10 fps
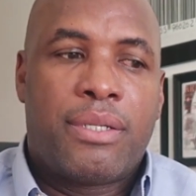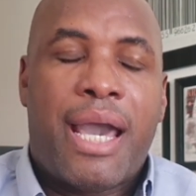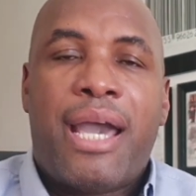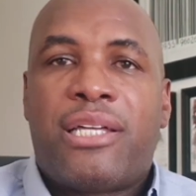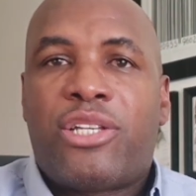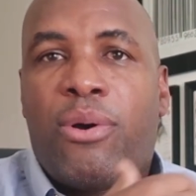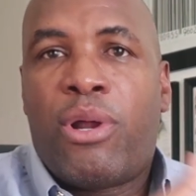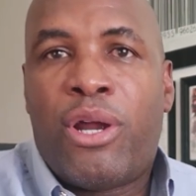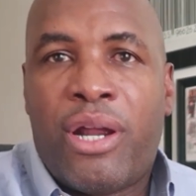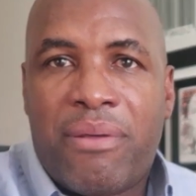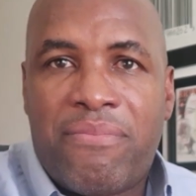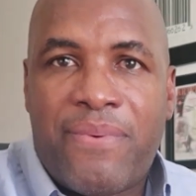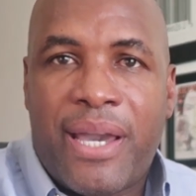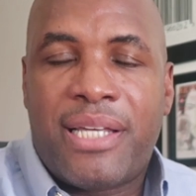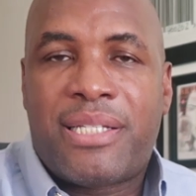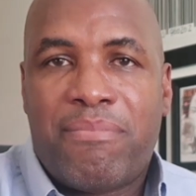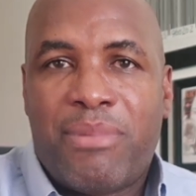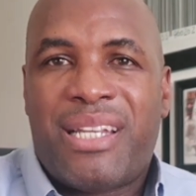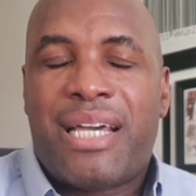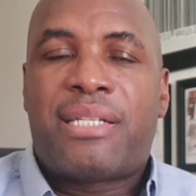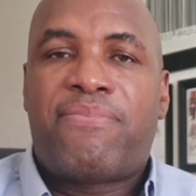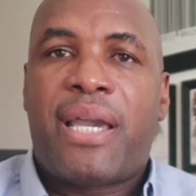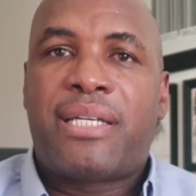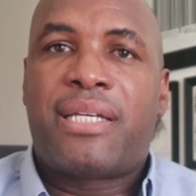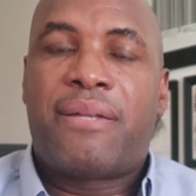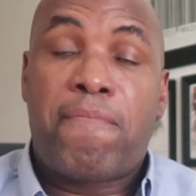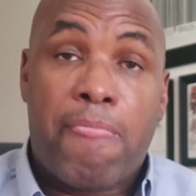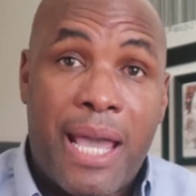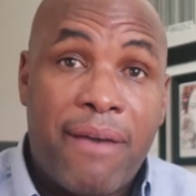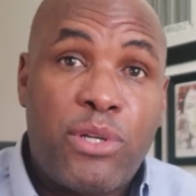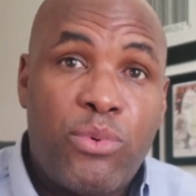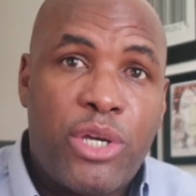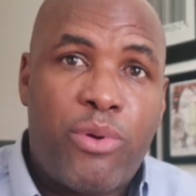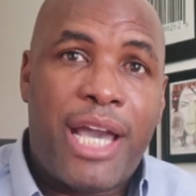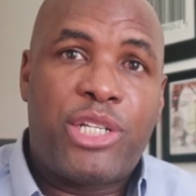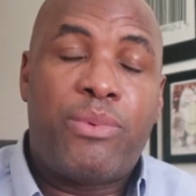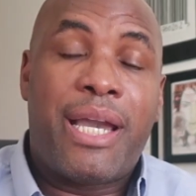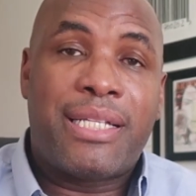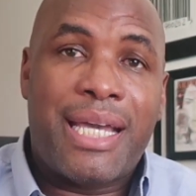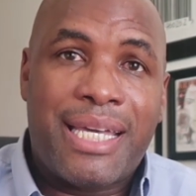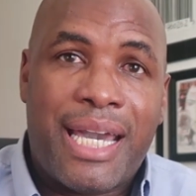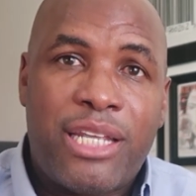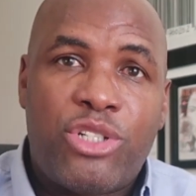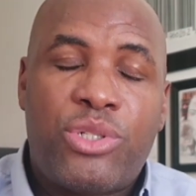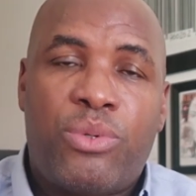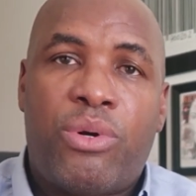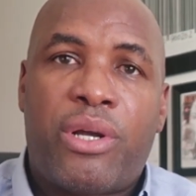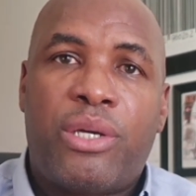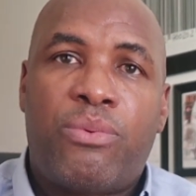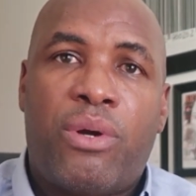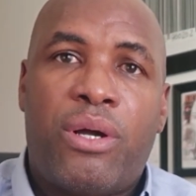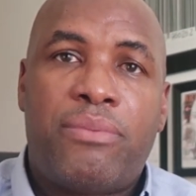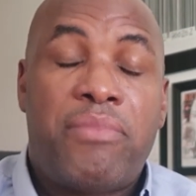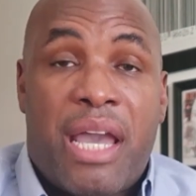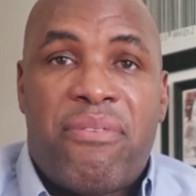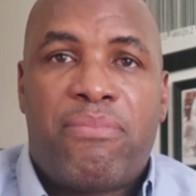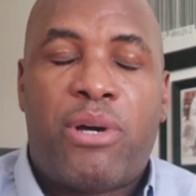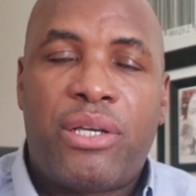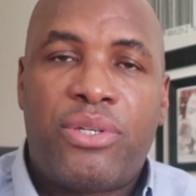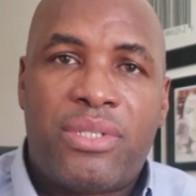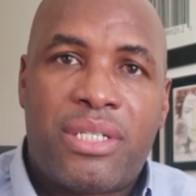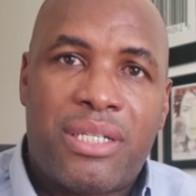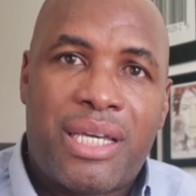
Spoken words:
That is our learning phase. But let's face it, after we graduate and get into the working world, everybody uses a